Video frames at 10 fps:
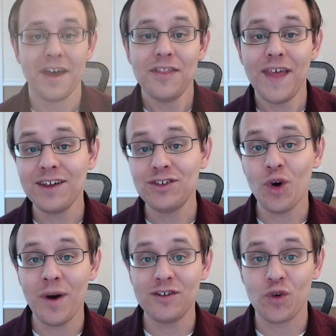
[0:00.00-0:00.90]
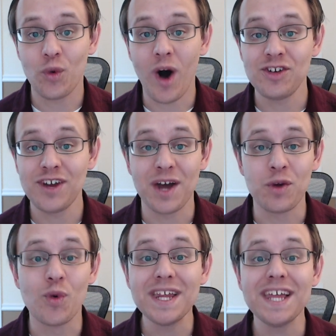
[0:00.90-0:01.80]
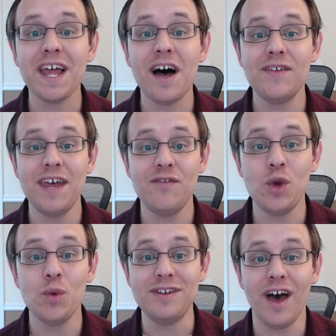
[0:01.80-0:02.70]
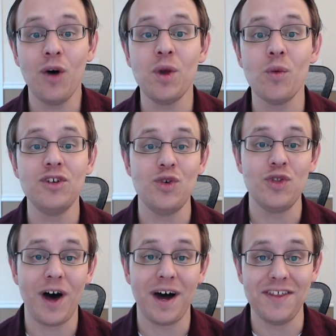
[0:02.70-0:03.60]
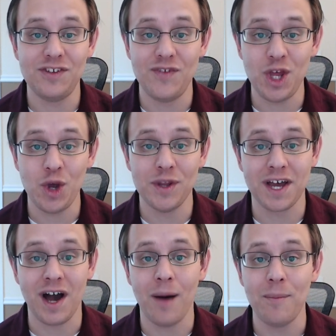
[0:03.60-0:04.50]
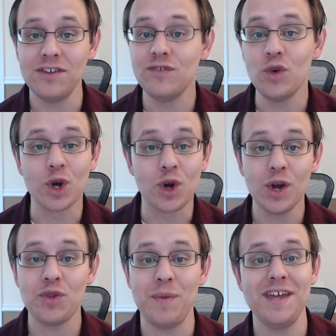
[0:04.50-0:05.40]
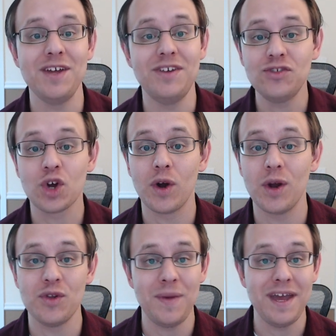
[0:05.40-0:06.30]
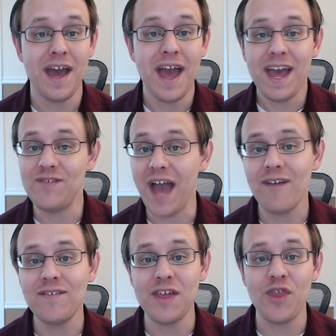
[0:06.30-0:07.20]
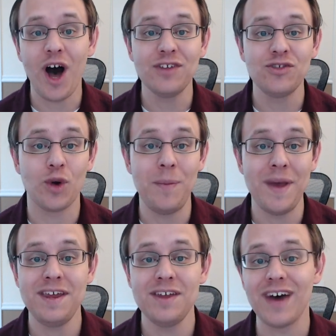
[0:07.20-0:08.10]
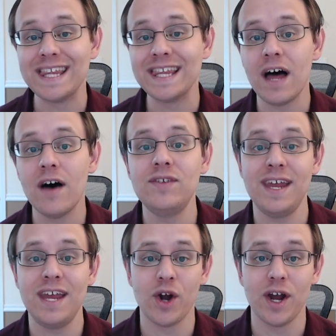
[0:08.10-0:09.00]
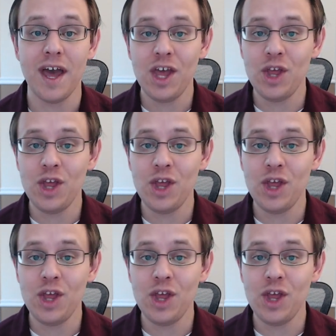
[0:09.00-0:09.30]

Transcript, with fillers: Thanks so much for watching. I'd really love it if you would tell me what you thought of this video in the comments. If you agree with me, you disagree with me, if you have any thoughts or opinions, I'd love to hear it.